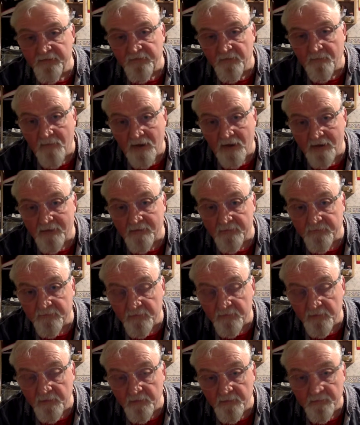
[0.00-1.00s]
your
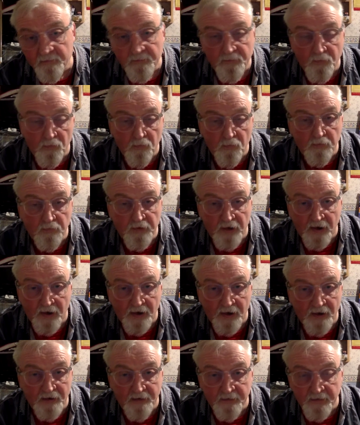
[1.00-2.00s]
medicine and poured it
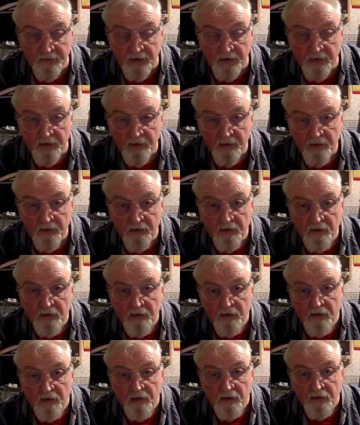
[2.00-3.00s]
out and that,
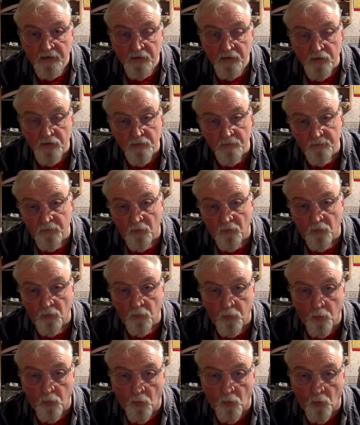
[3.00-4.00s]
you can put
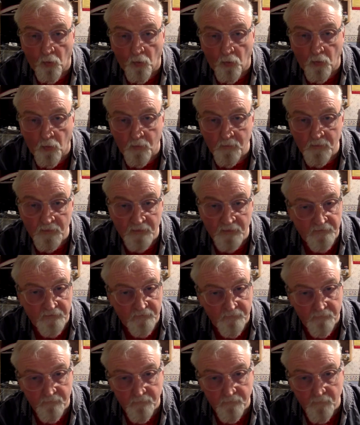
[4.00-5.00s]
warm,
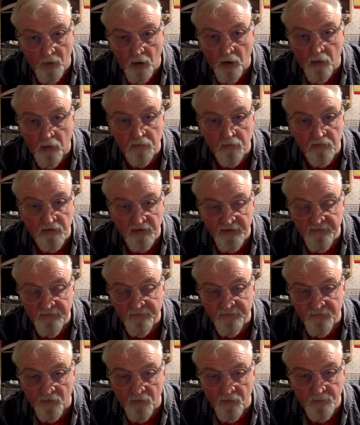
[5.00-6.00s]
mildly
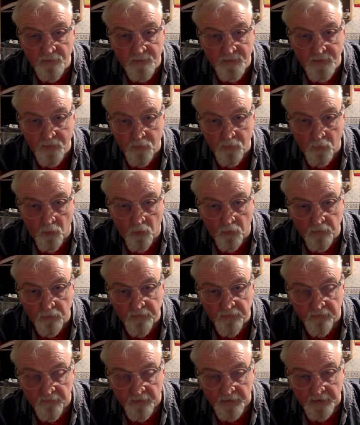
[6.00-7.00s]
soapy
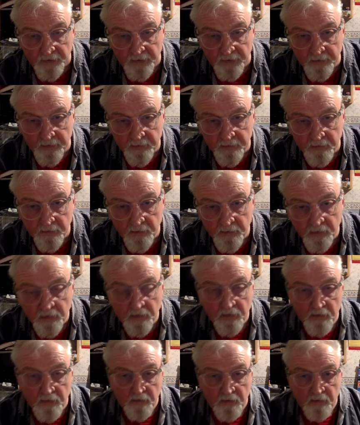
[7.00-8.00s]
water in it.
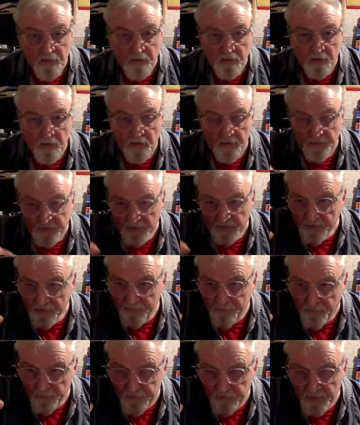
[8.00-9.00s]
And then
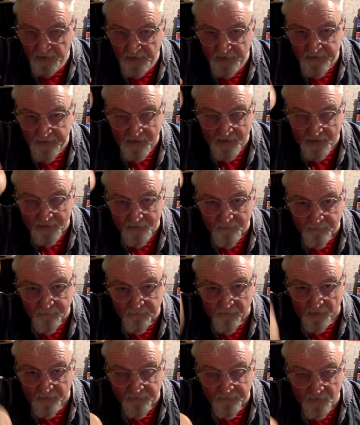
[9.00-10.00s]
put the lid down and
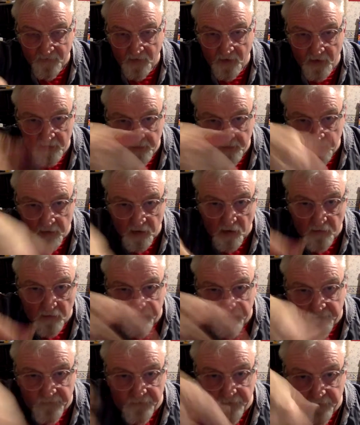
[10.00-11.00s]
press it, and it'll go,
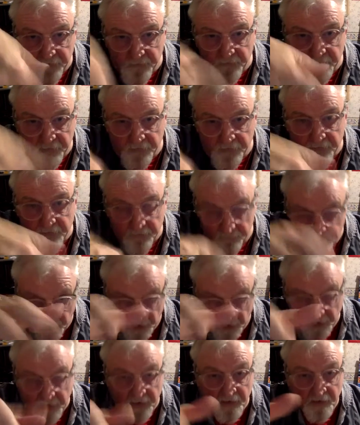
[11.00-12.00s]

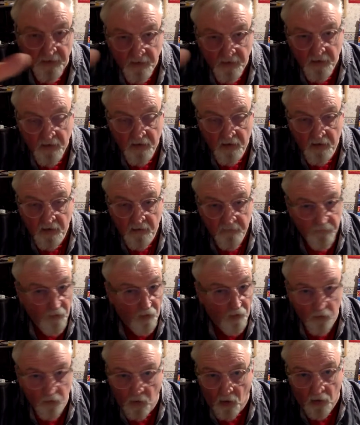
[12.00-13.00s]
get it?
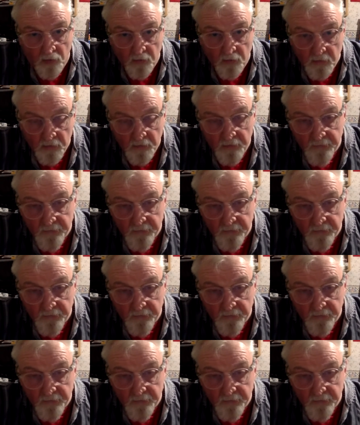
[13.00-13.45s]
Not long,